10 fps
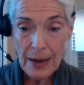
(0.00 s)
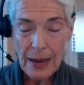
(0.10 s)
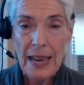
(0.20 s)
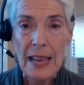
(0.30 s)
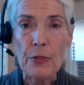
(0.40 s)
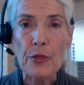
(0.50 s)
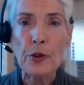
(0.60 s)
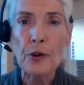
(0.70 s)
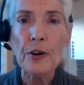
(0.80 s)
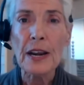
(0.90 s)
In
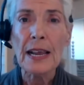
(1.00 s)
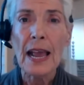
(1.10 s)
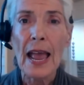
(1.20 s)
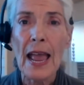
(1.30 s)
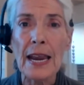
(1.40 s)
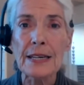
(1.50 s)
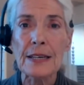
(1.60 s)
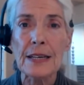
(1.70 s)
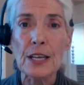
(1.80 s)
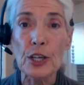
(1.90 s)
38
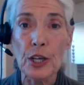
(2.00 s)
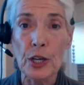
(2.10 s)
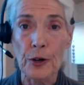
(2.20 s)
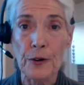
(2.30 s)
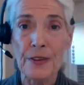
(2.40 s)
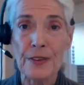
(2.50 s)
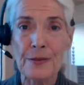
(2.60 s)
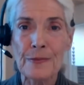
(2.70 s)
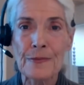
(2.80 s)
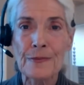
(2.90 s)
years
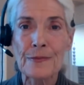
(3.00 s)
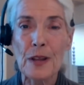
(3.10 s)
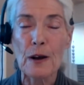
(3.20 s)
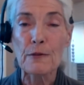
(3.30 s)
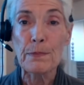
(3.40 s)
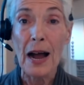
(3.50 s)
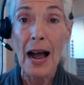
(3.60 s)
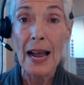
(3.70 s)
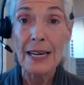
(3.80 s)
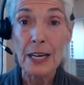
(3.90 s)
of
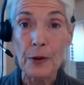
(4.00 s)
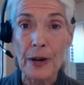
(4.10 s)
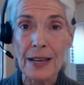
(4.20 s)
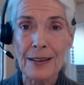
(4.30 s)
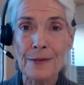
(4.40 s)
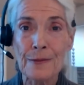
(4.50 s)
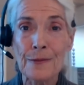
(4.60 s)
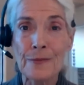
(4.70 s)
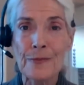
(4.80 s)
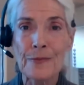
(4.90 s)
pioneering
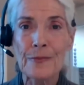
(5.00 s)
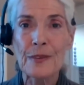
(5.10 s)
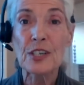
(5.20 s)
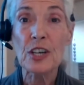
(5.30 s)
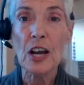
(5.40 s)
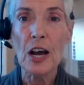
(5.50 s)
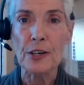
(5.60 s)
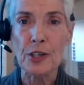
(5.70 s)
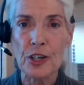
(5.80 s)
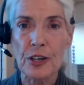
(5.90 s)

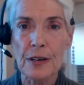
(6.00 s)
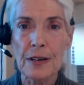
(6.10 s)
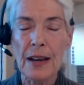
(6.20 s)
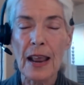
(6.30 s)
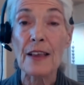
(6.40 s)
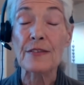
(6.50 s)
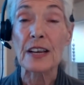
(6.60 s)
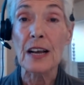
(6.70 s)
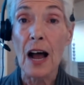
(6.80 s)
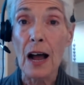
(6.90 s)
touch as a
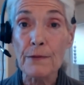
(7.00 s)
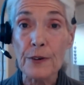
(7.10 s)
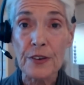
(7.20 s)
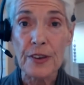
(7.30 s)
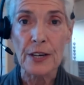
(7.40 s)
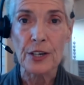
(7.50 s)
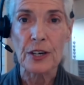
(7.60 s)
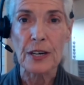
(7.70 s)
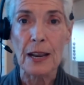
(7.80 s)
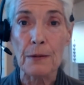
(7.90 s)

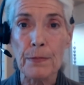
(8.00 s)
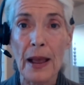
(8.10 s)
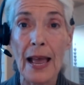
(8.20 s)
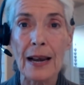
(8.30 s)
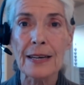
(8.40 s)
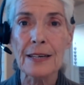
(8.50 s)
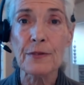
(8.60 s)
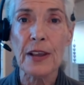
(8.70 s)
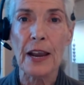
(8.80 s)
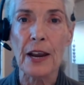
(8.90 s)
conversation in palliative
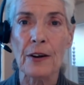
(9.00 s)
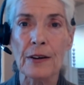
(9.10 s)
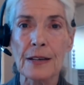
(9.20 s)
care,